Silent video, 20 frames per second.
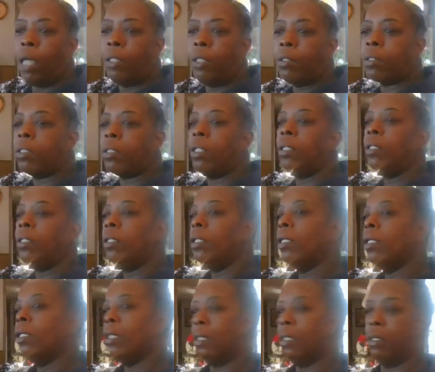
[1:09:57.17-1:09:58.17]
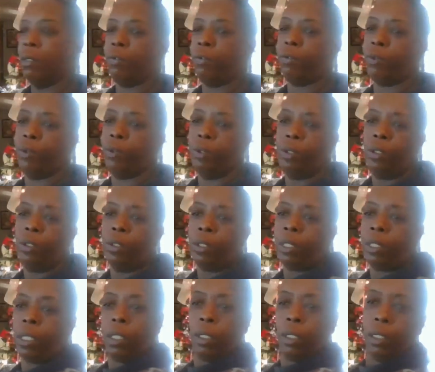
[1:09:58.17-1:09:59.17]
I used to love
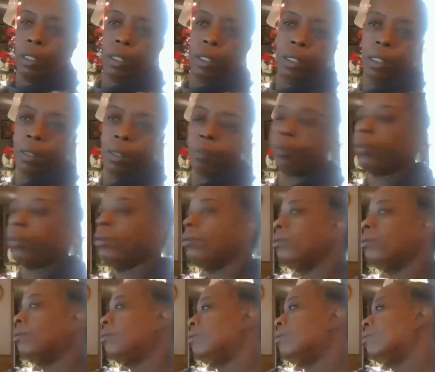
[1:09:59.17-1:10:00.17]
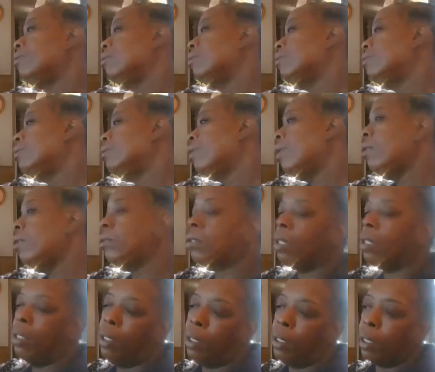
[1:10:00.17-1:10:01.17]
cuddling up. I
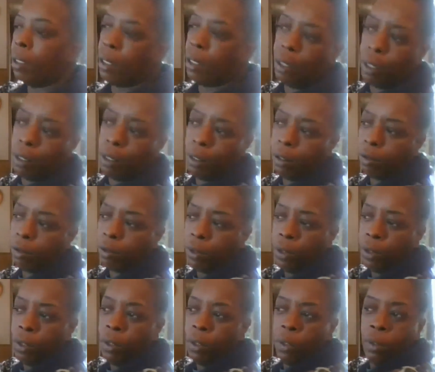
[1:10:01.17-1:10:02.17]
used to love